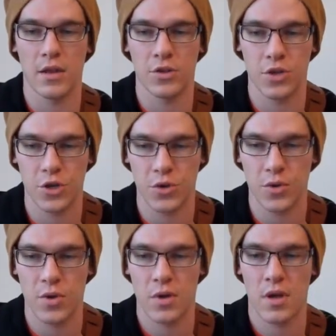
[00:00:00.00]
2
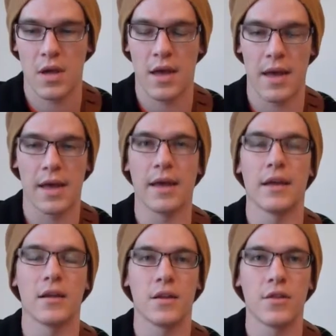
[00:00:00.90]

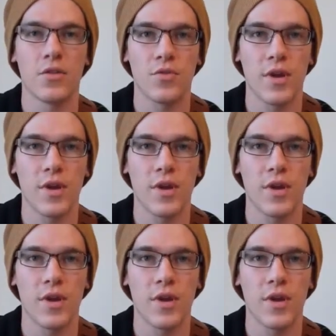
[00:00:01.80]
and 3